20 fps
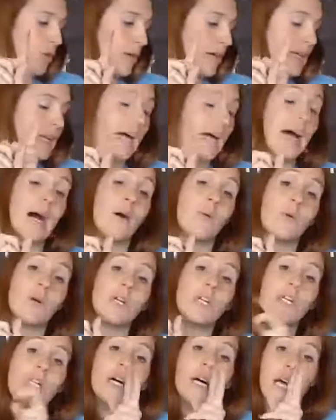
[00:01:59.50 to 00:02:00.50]
through an
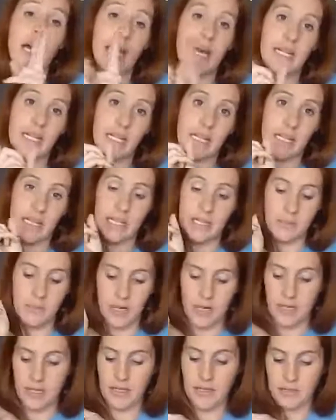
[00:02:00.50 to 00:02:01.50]
owl and a
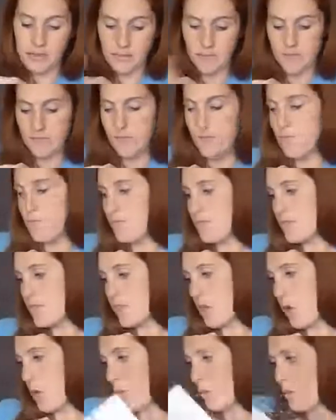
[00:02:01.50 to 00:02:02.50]
ladybug.
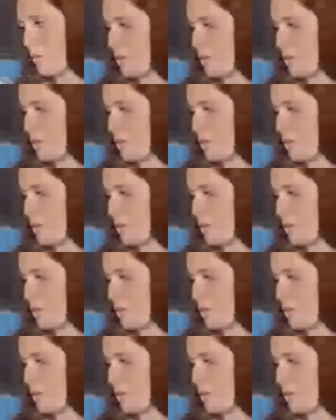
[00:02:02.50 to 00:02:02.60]
So